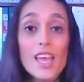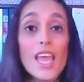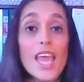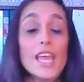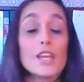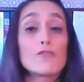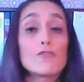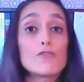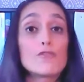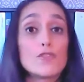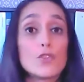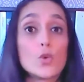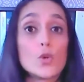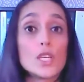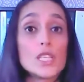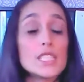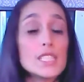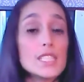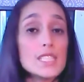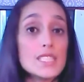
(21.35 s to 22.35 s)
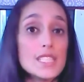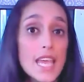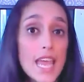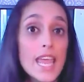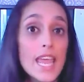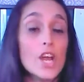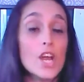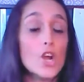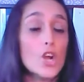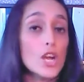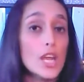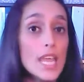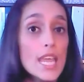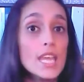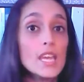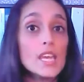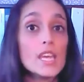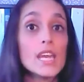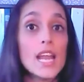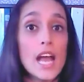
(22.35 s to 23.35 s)
It forces air
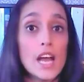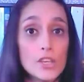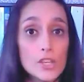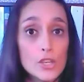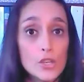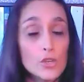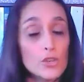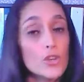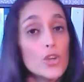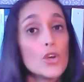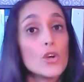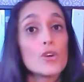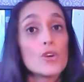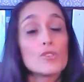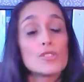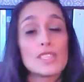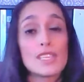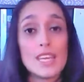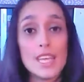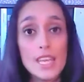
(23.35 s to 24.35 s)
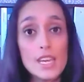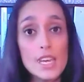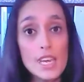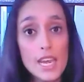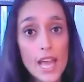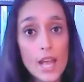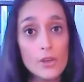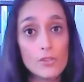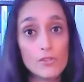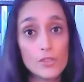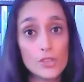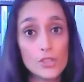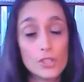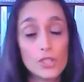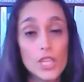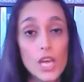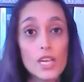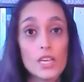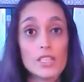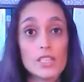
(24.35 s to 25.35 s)
in and out of your nose and in and out of your
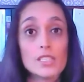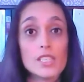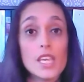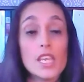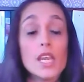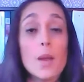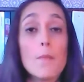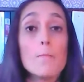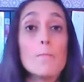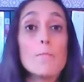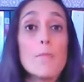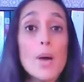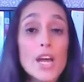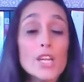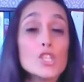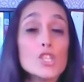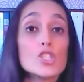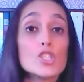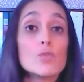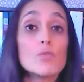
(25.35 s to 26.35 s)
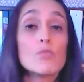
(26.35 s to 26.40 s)
lungs in a much